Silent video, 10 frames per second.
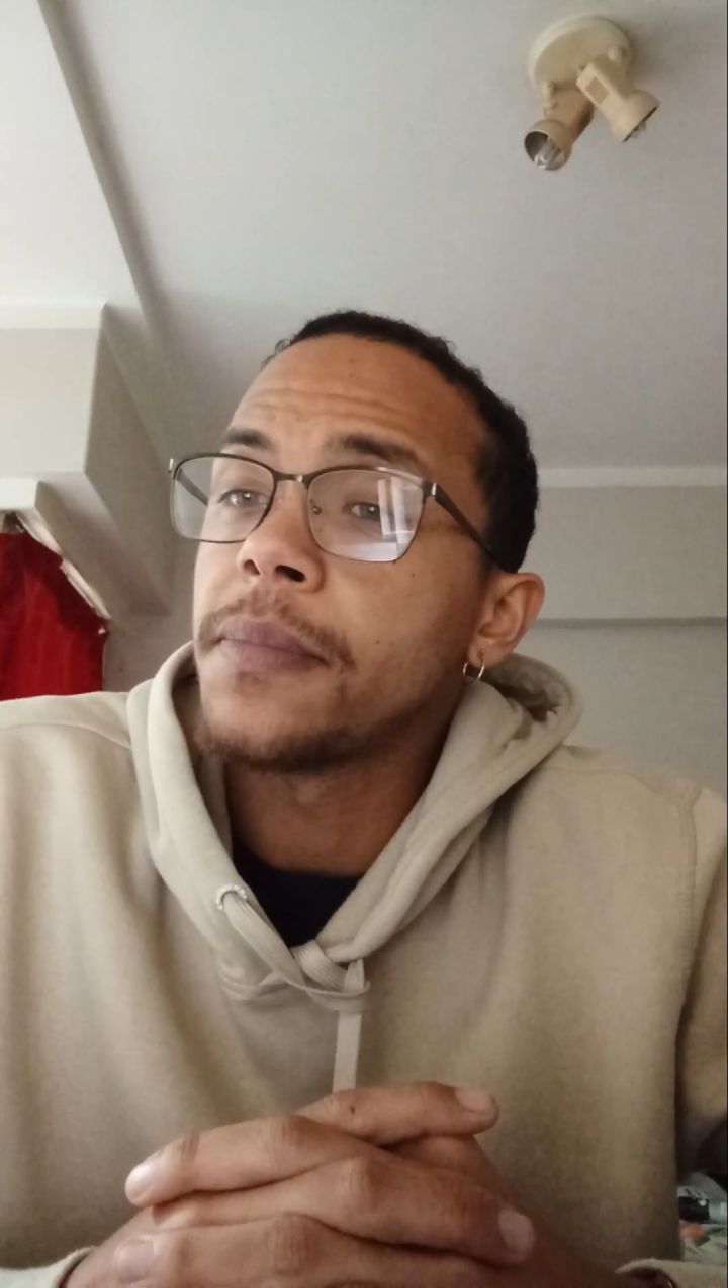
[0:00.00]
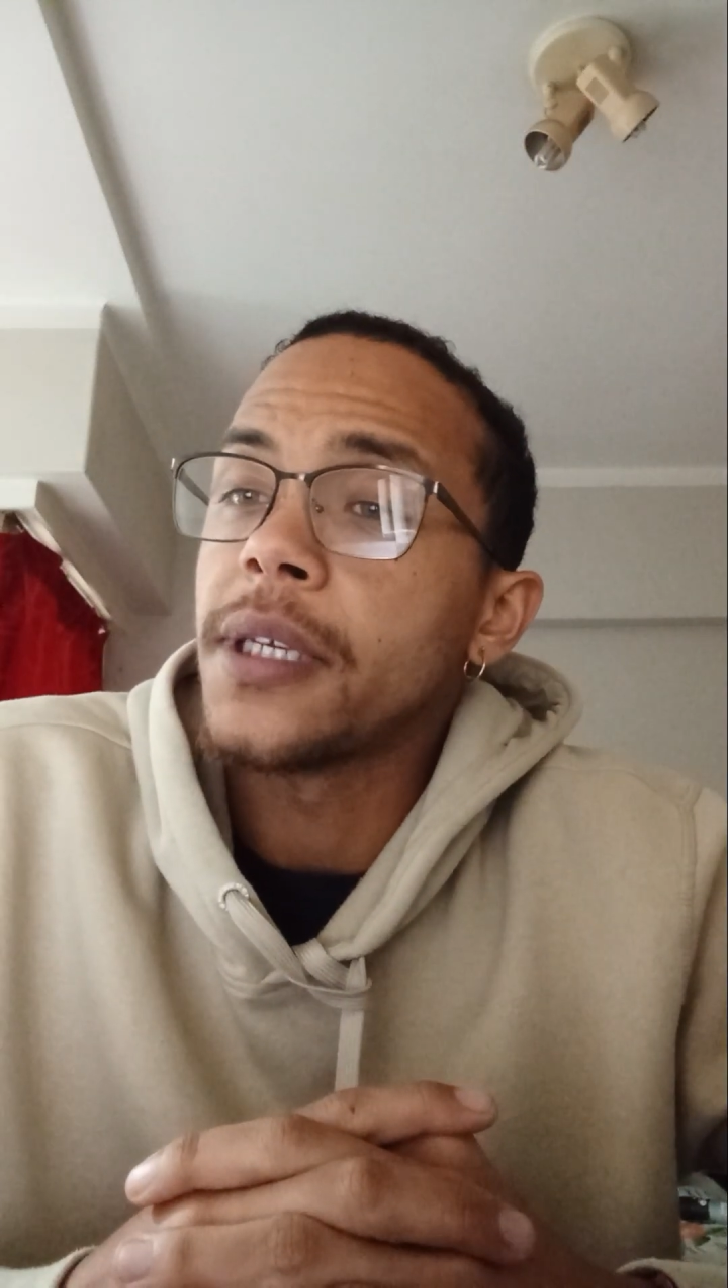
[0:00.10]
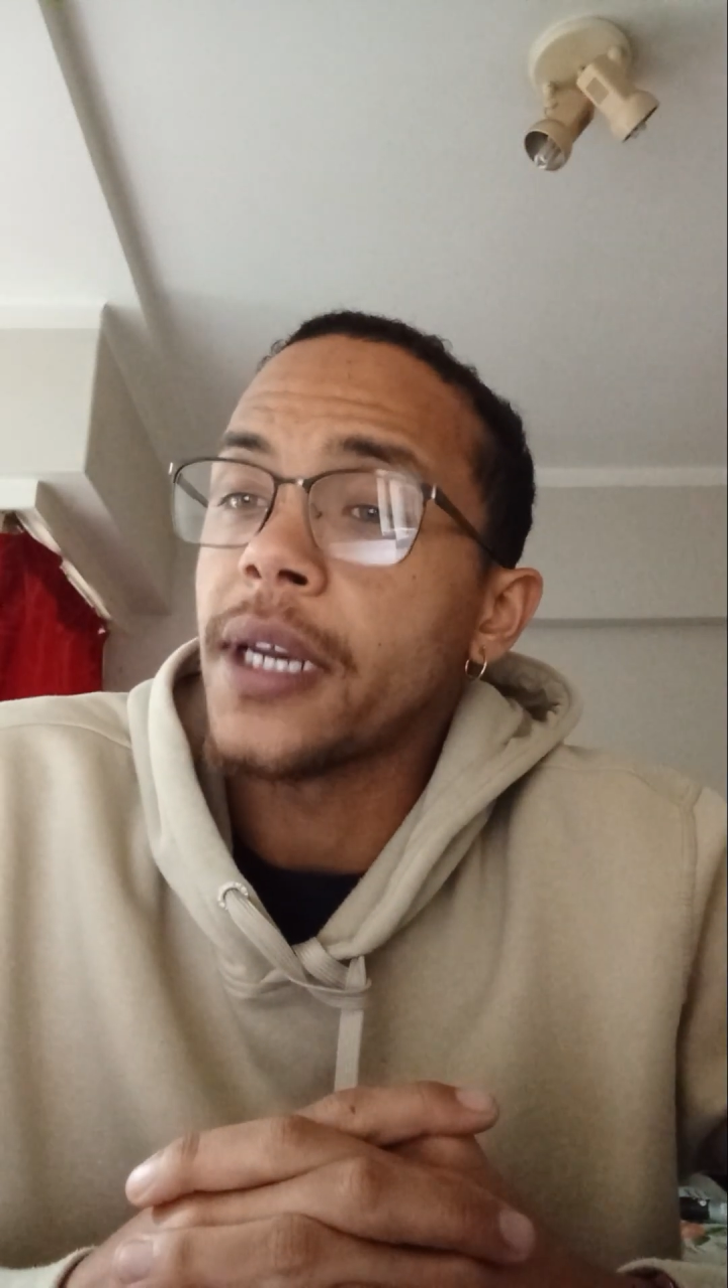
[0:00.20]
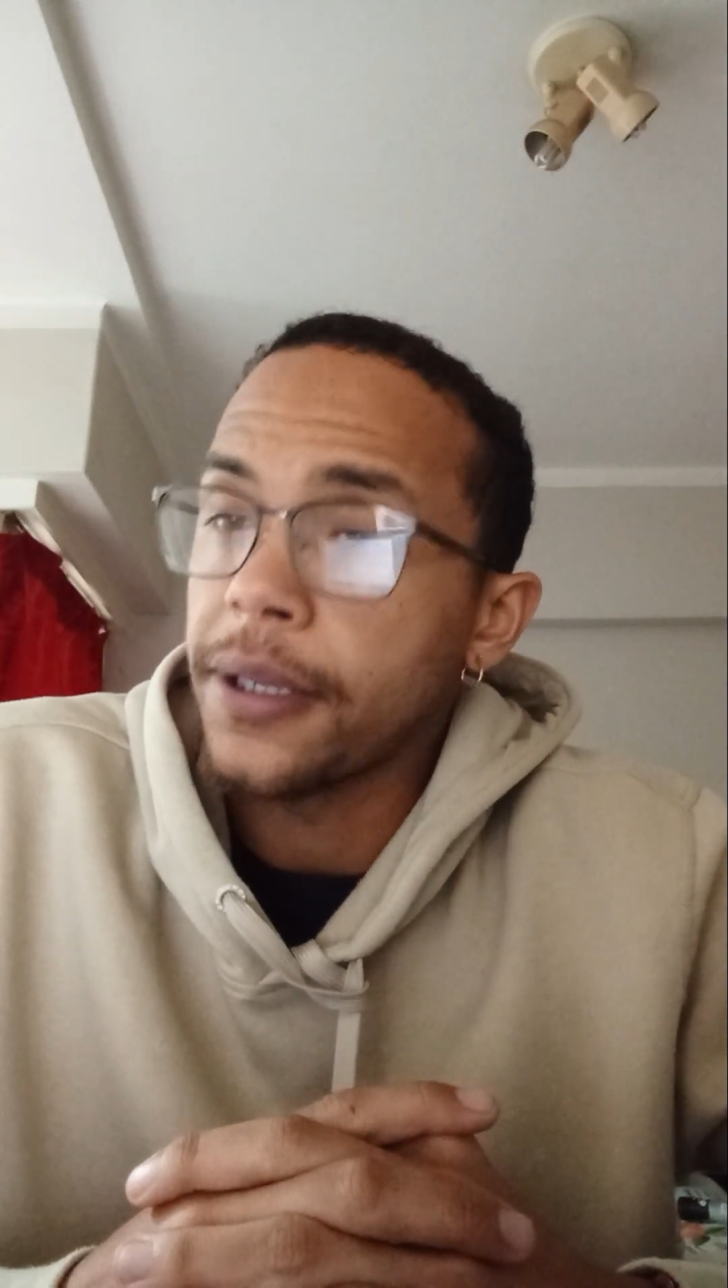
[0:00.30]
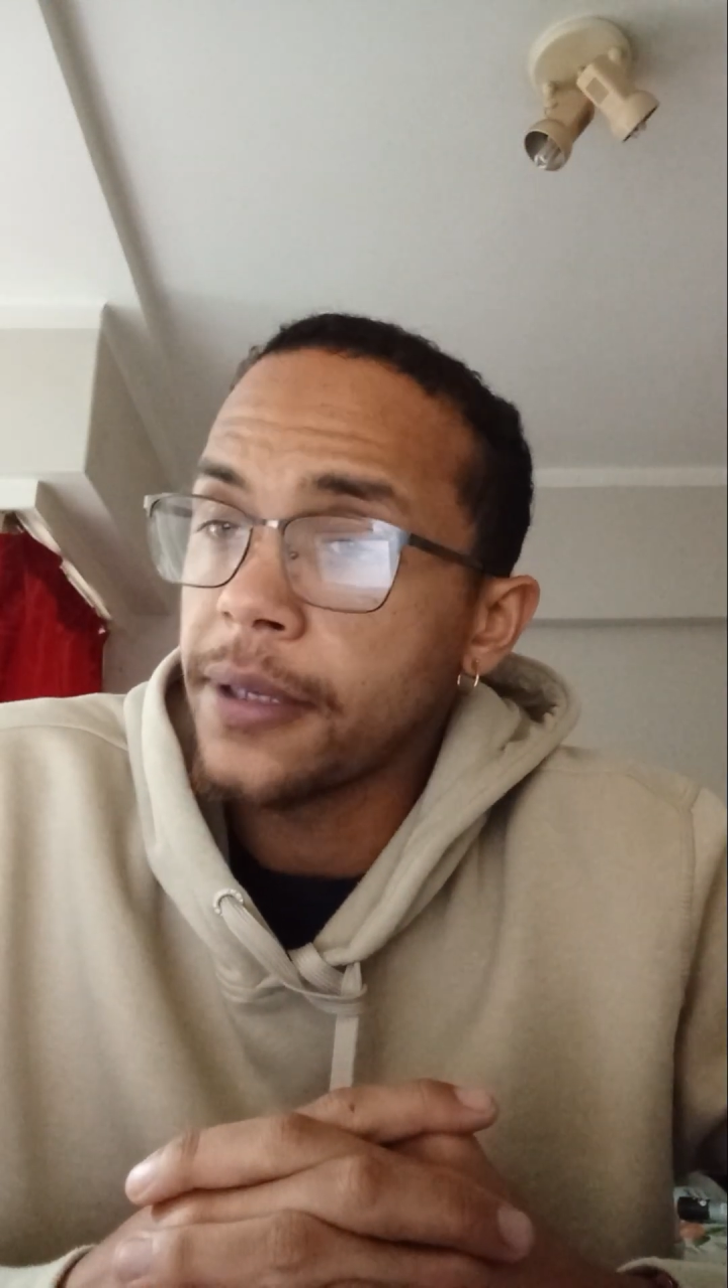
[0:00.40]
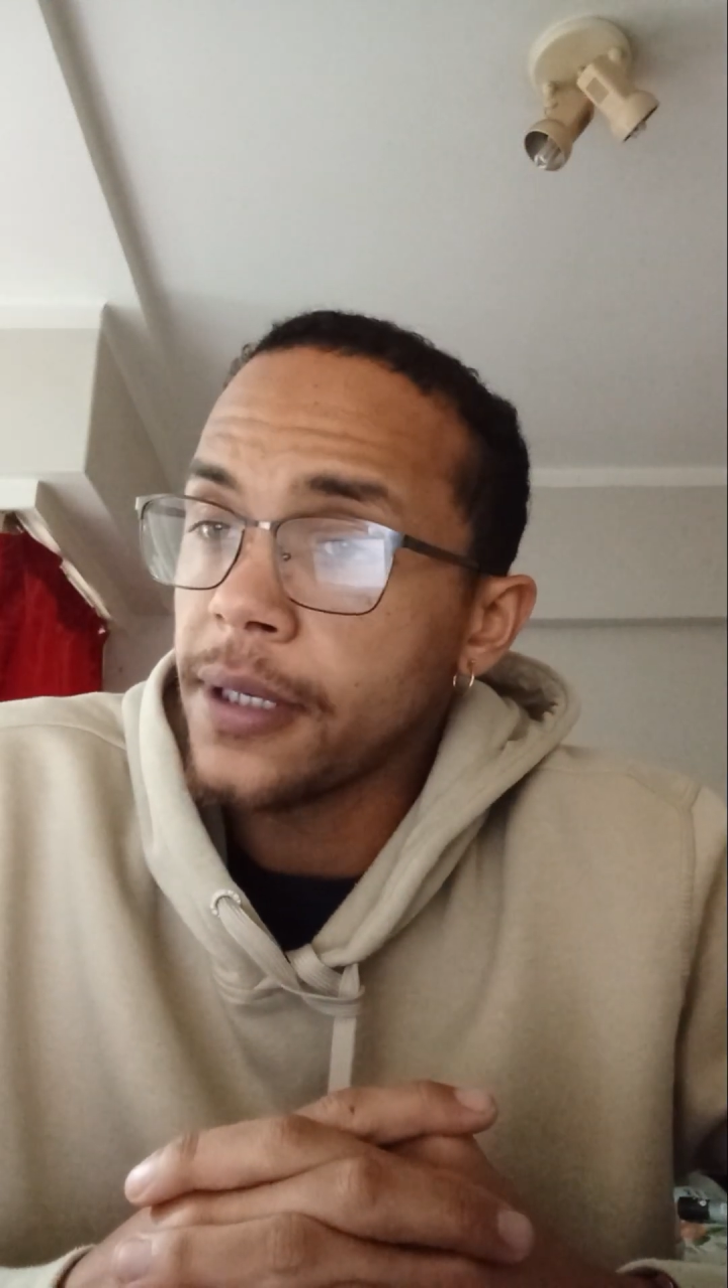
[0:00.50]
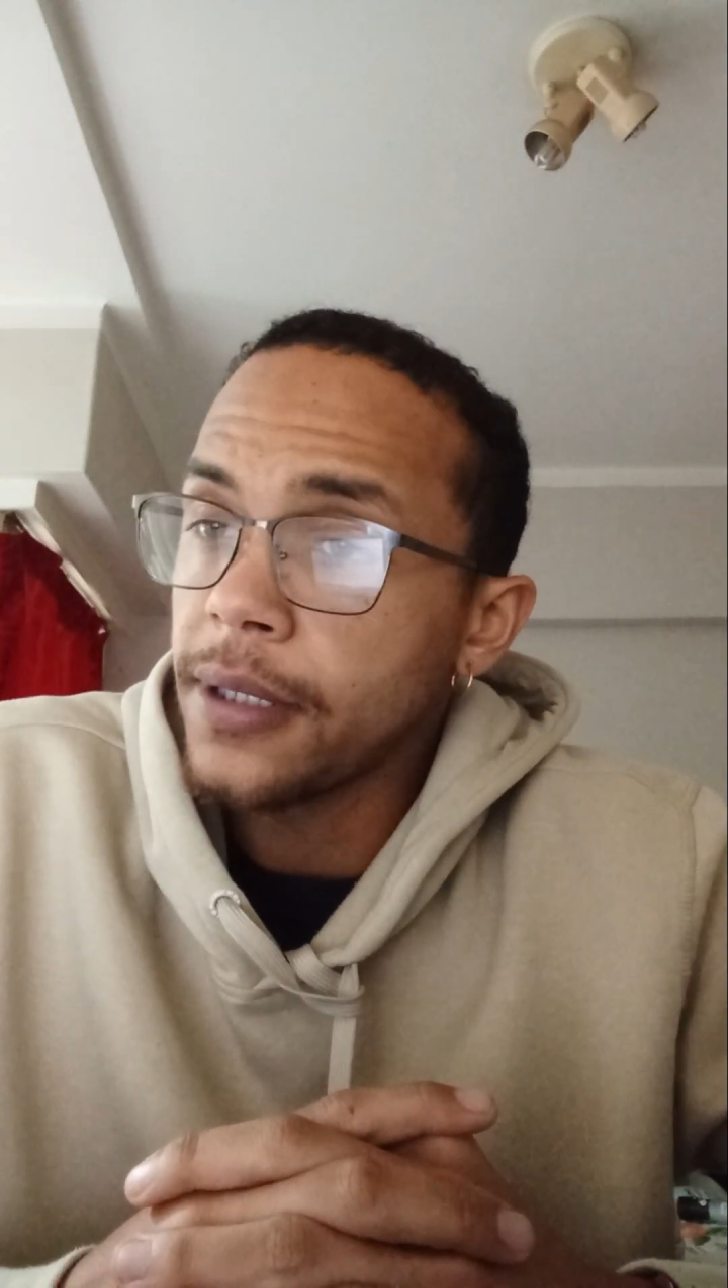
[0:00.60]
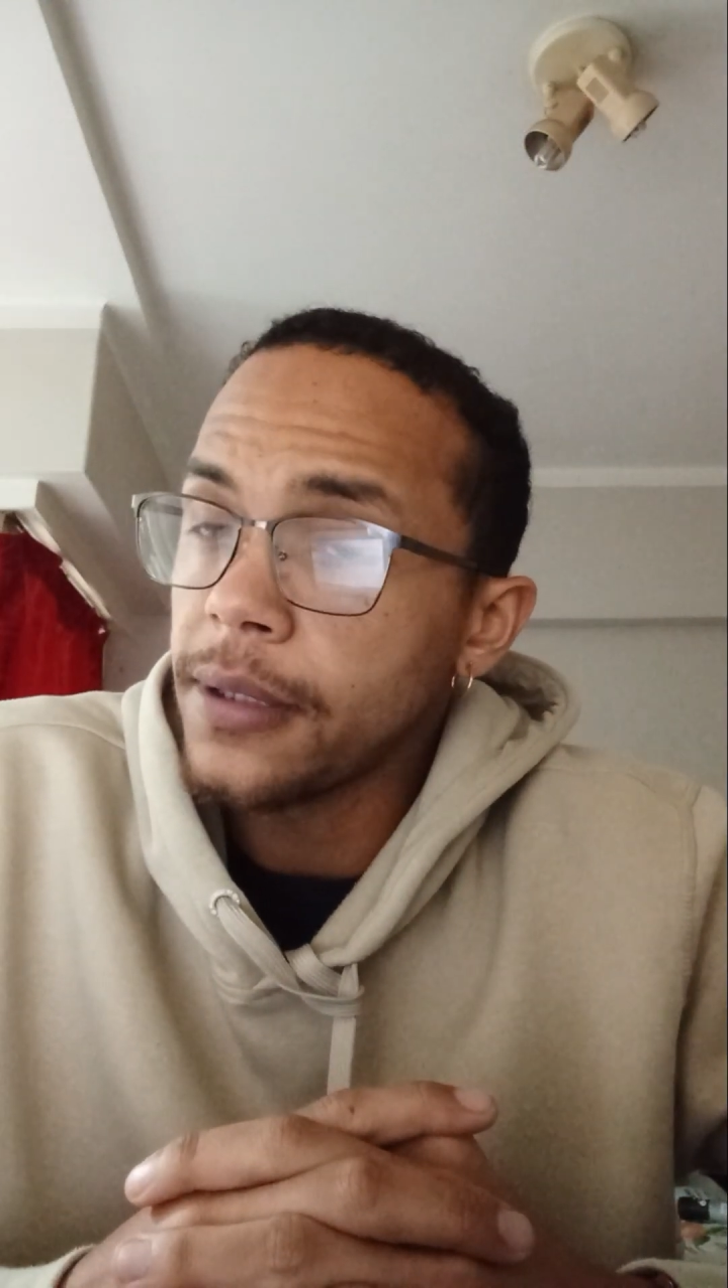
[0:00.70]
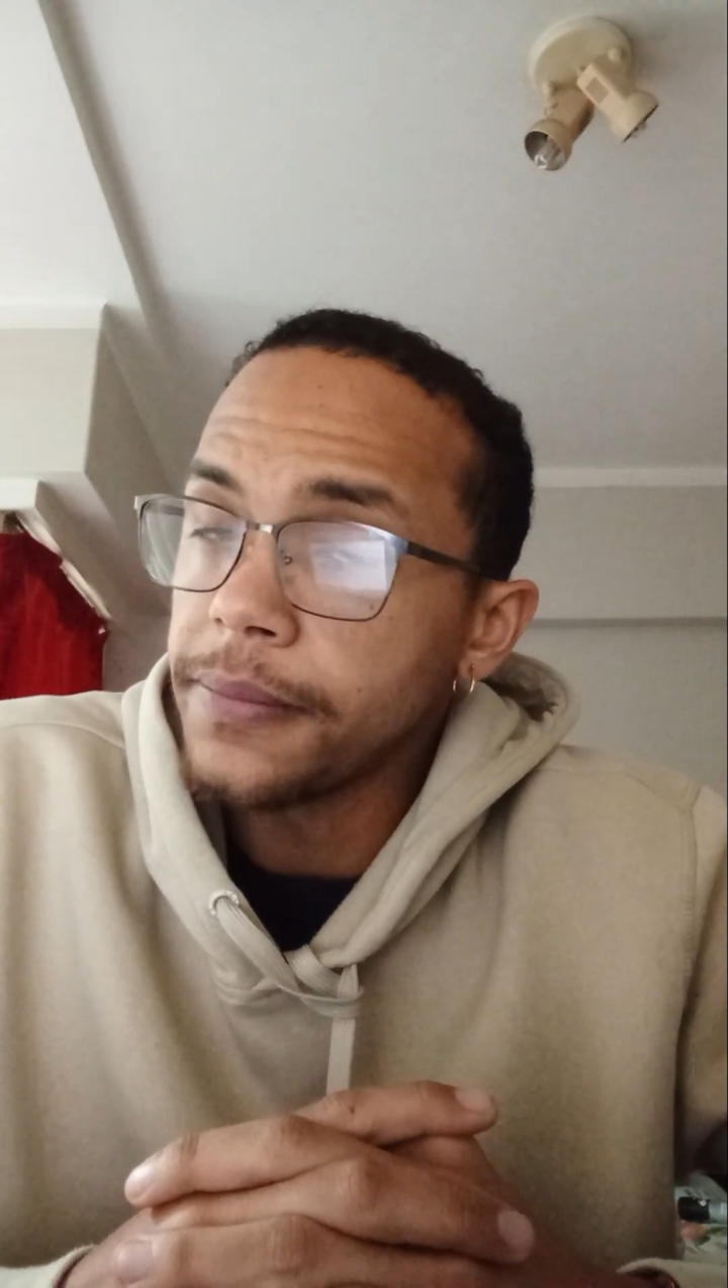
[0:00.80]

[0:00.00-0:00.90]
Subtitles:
be regular.